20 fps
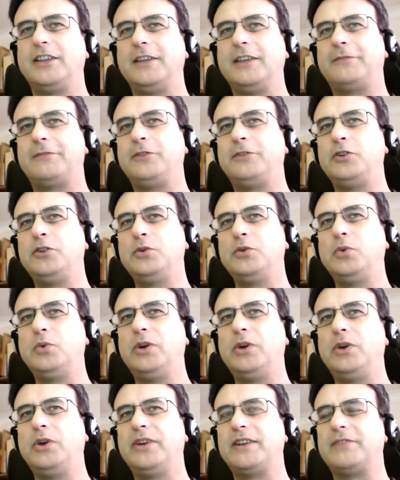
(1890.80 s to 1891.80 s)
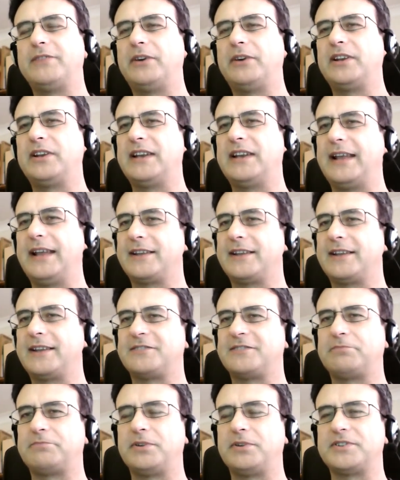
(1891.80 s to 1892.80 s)
If you were in a very
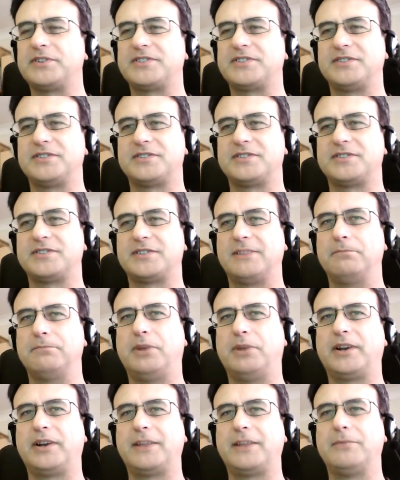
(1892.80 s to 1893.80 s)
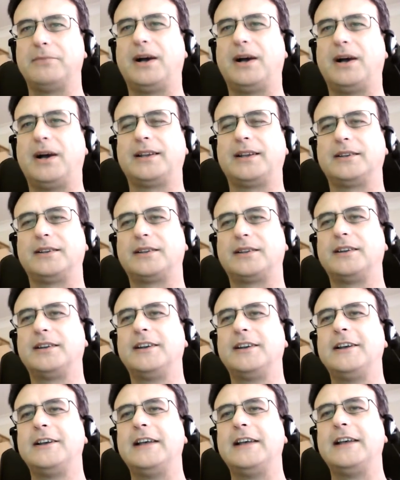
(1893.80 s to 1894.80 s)
negative person's body, mind,
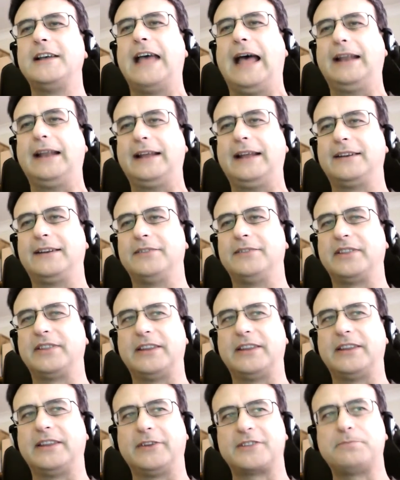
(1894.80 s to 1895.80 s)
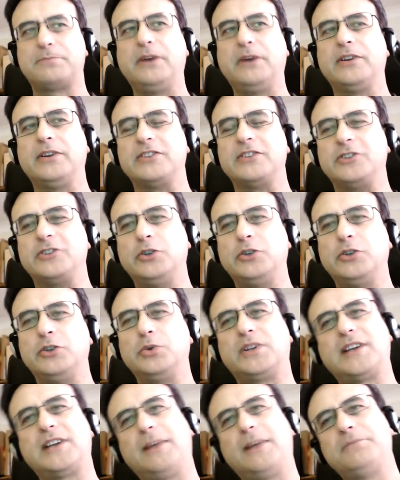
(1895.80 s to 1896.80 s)
and living their experience, you
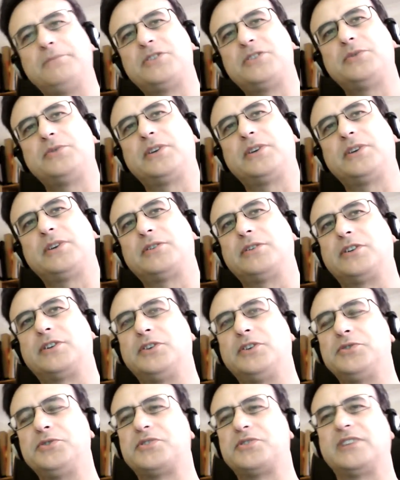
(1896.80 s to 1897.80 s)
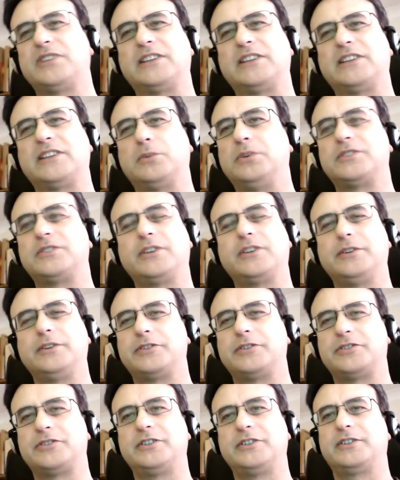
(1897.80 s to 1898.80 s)
would come to a conclusion that the world's going
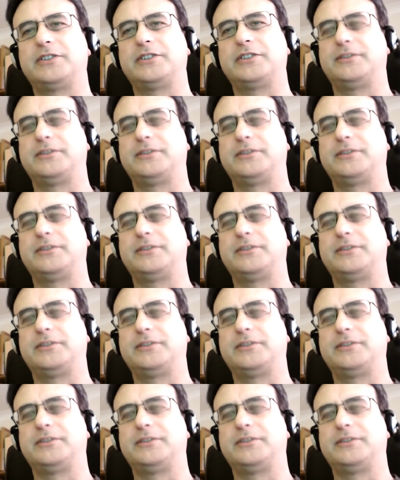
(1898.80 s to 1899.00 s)
to shit.